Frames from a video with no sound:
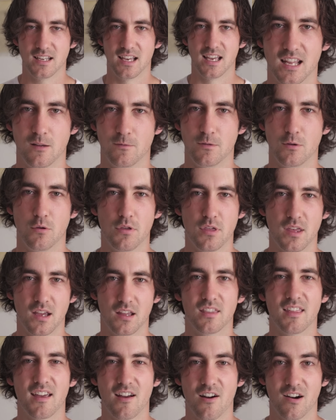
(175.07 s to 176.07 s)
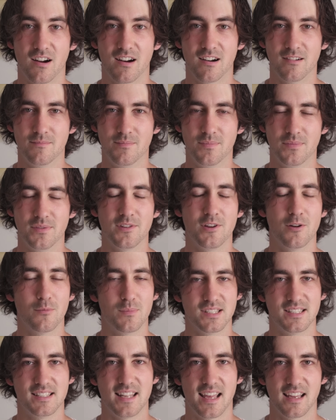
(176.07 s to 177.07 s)
And if you think they are, you're
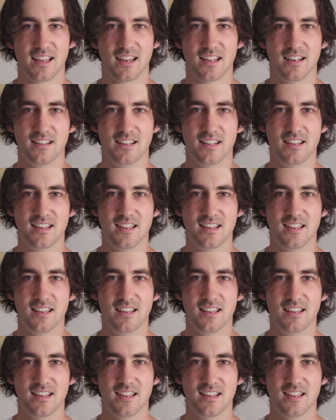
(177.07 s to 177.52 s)
mistaken.